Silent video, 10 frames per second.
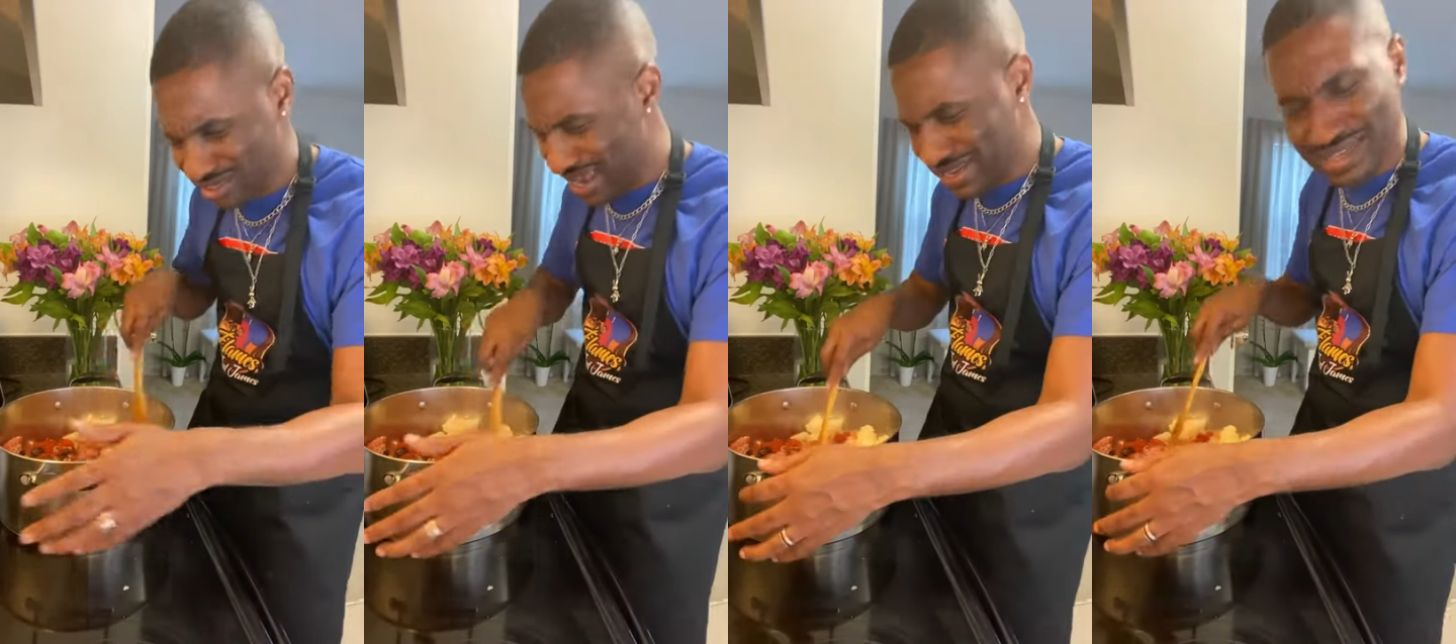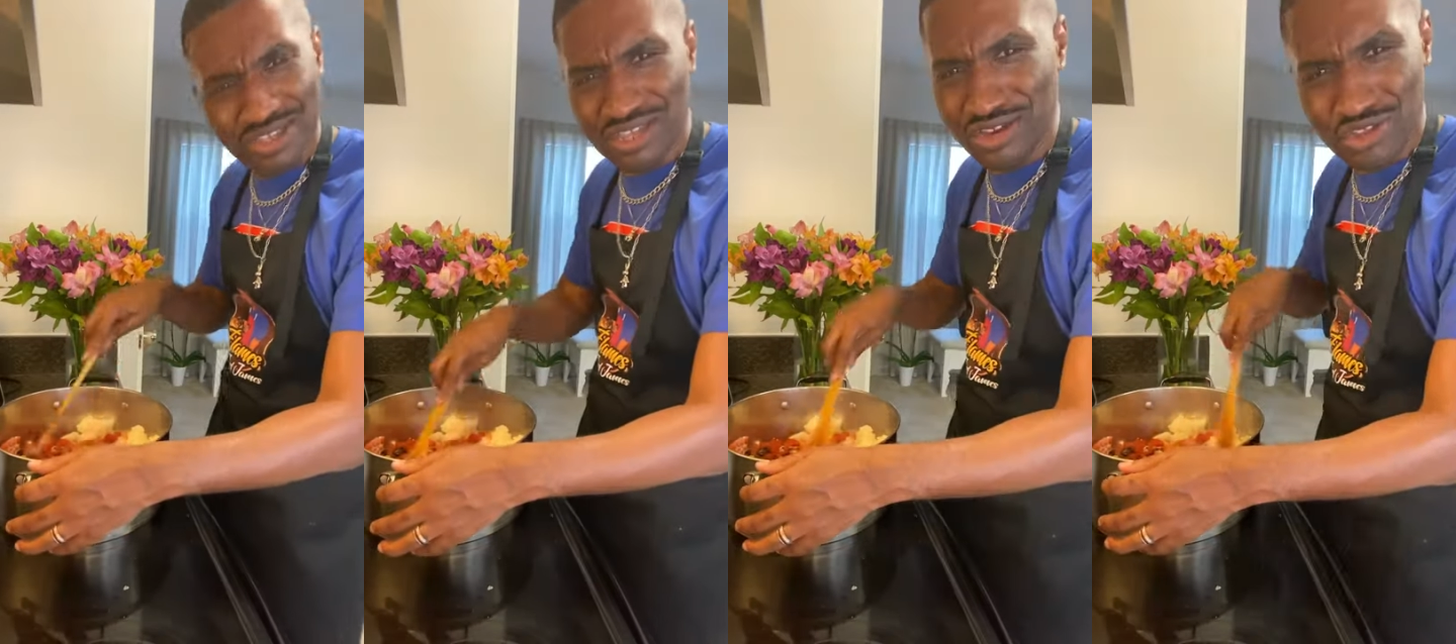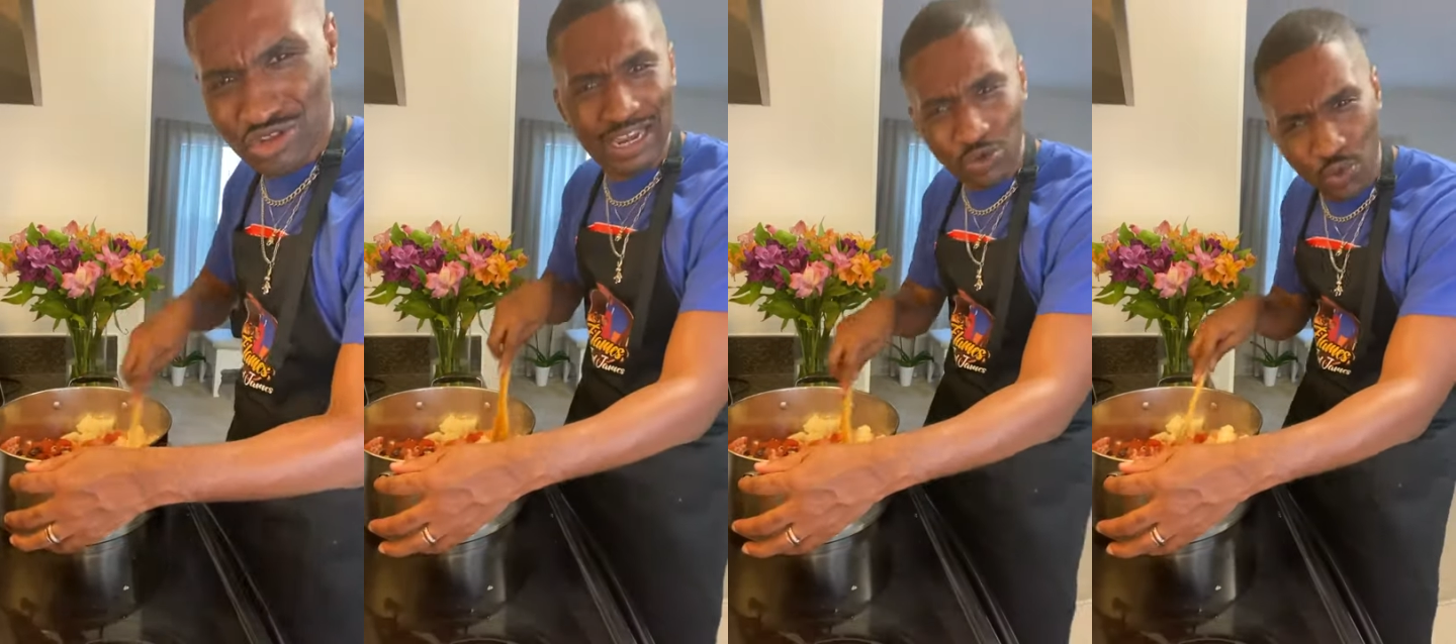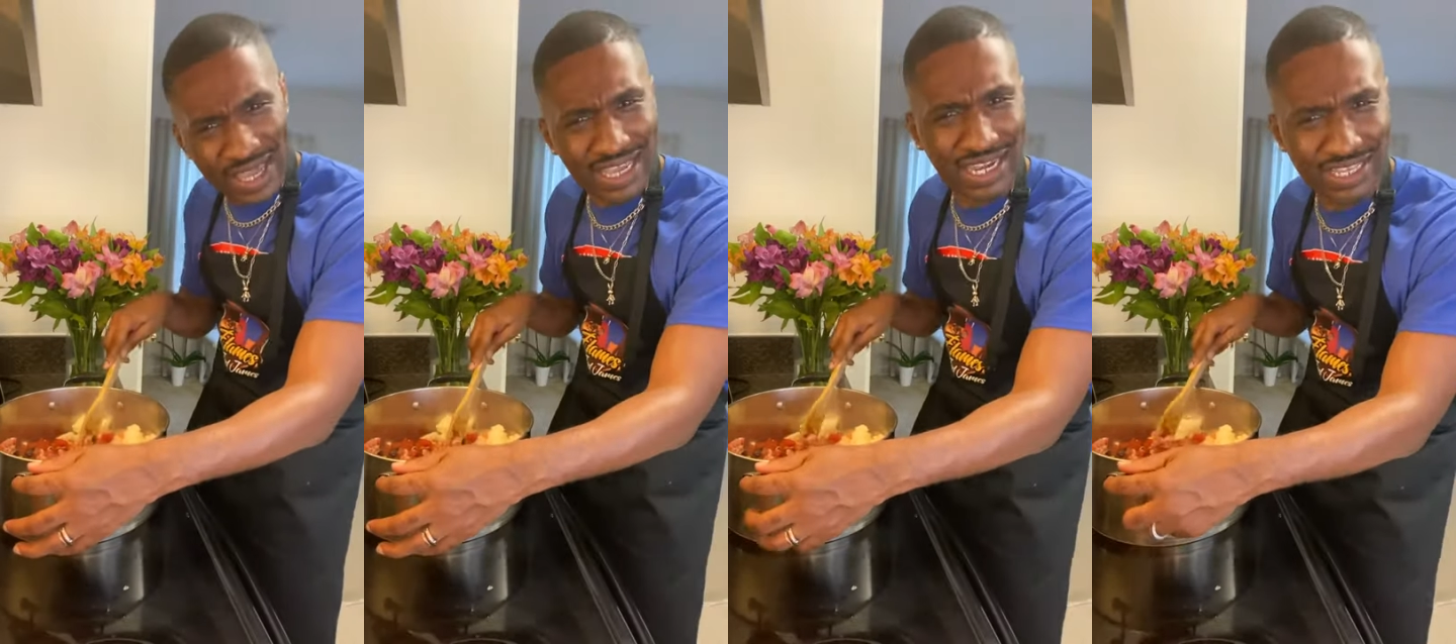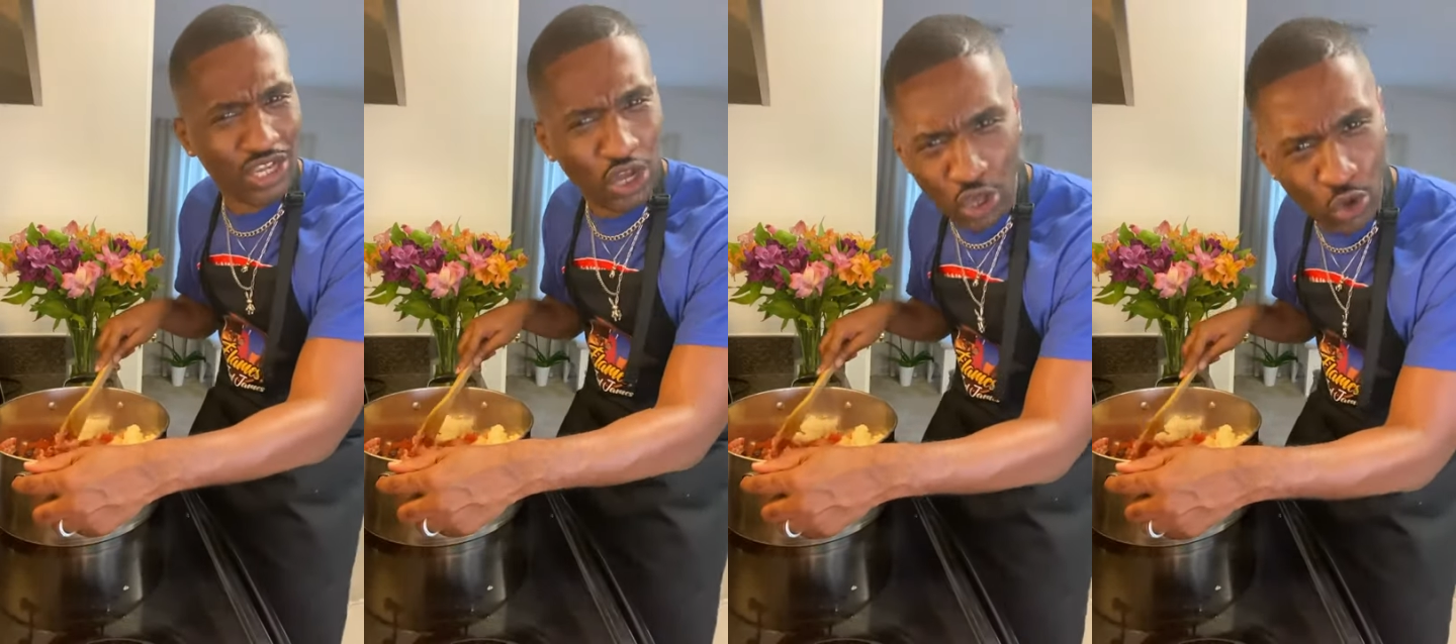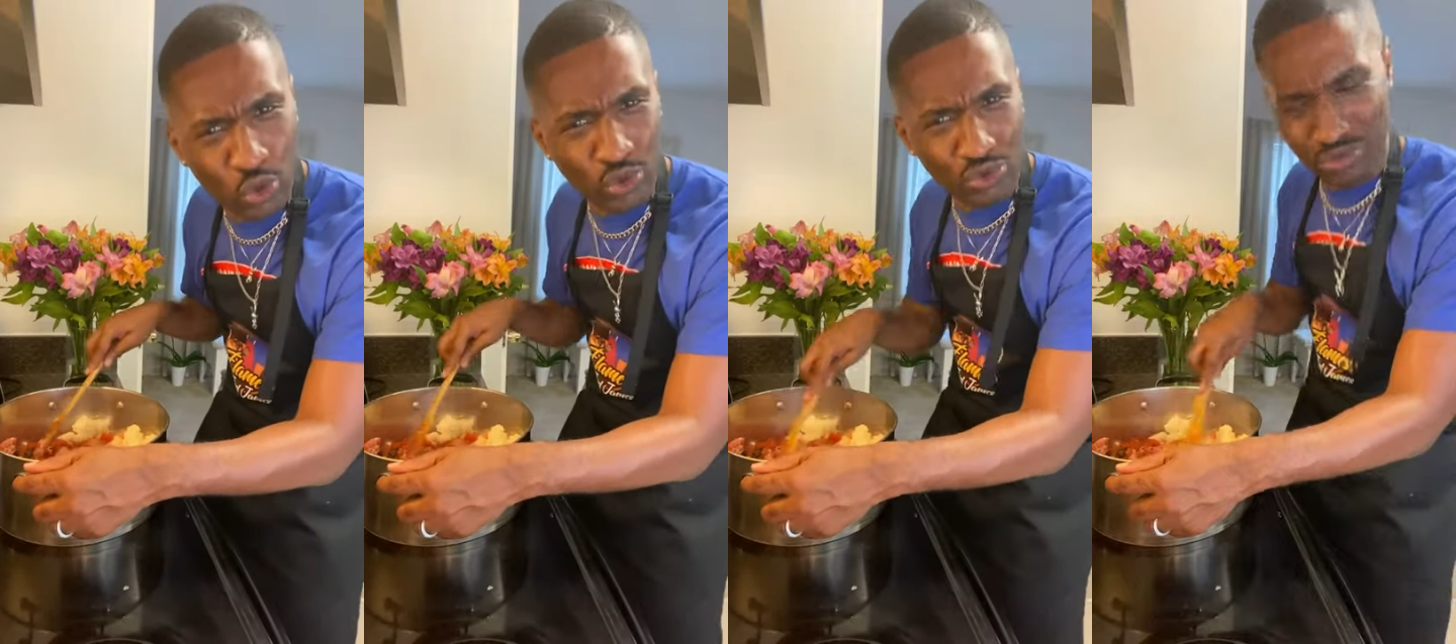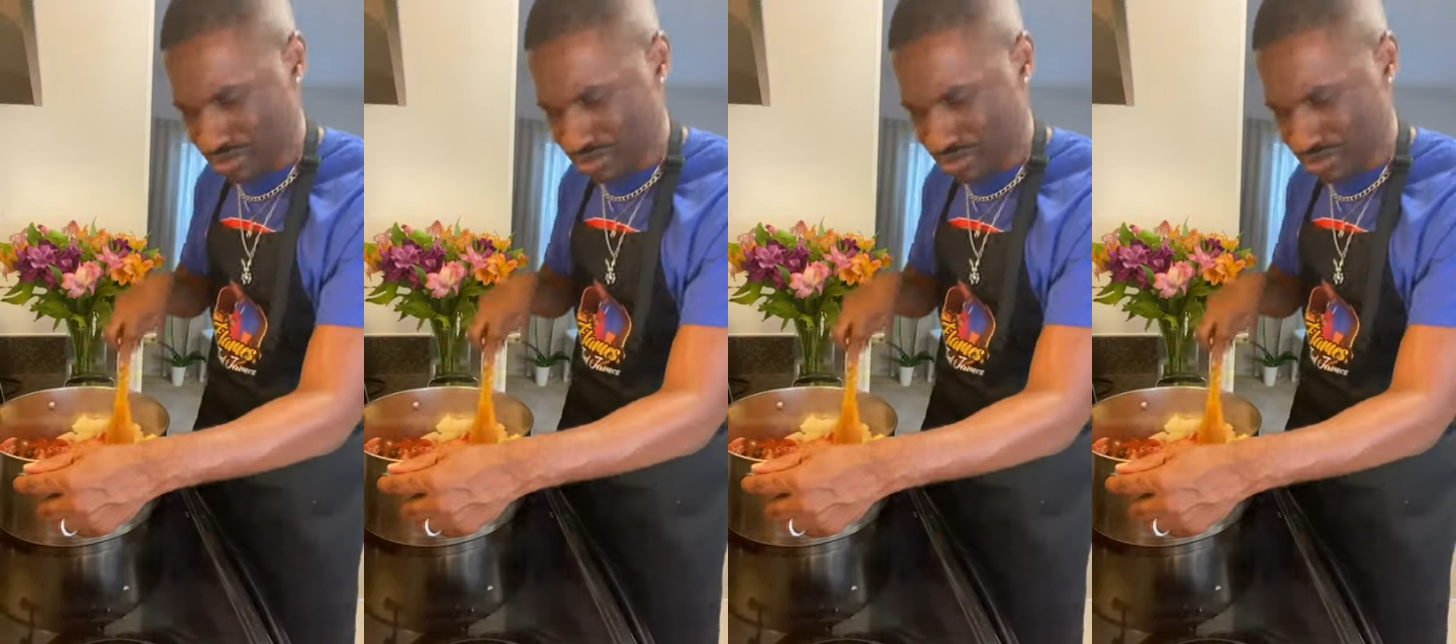Not this year. Halloween is closed.